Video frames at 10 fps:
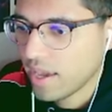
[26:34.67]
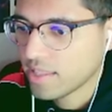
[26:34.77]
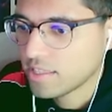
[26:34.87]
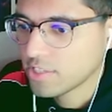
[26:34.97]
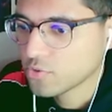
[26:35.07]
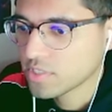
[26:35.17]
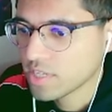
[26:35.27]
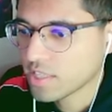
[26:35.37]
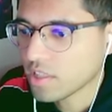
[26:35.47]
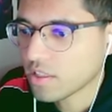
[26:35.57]
And this was
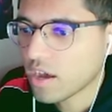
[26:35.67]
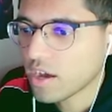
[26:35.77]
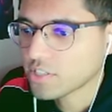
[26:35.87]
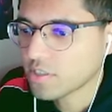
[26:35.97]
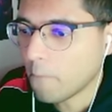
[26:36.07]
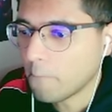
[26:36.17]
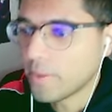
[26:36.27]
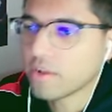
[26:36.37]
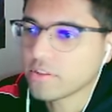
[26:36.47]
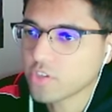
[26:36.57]
like the Lost
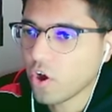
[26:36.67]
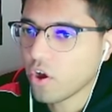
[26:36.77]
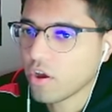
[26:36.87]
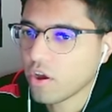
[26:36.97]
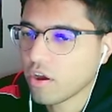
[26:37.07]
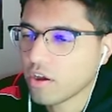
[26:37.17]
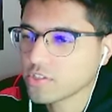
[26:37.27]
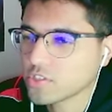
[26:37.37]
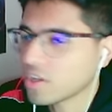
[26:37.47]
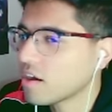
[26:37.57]
Belt
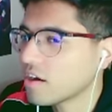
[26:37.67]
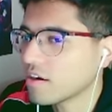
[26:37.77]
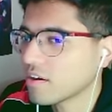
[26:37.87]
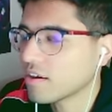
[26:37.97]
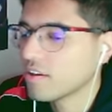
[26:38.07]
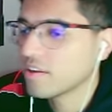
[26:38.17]
song.